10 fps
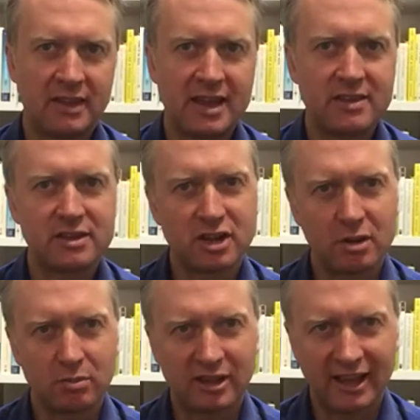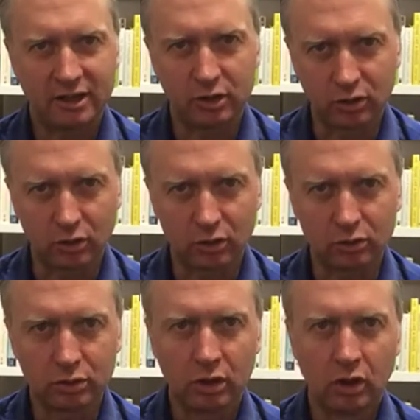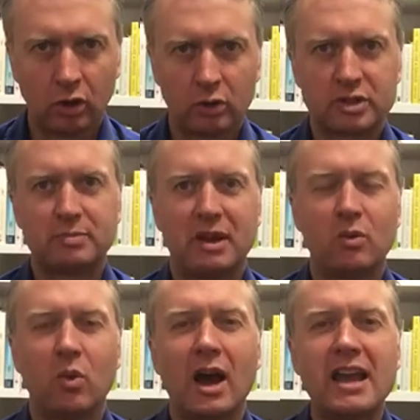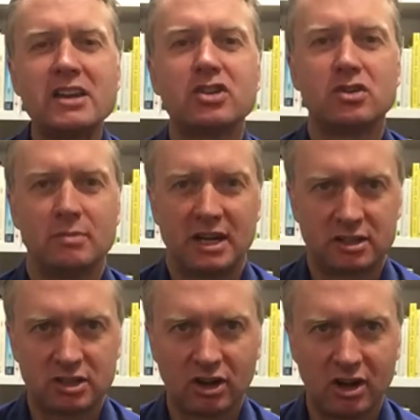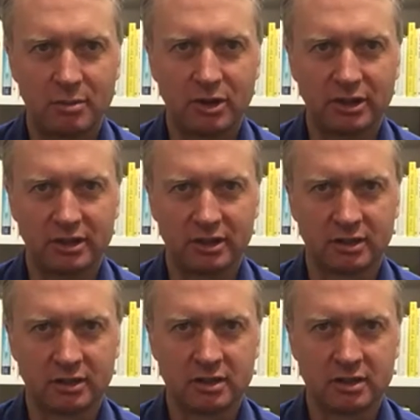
They either don't plan at all or spend way too much time on it.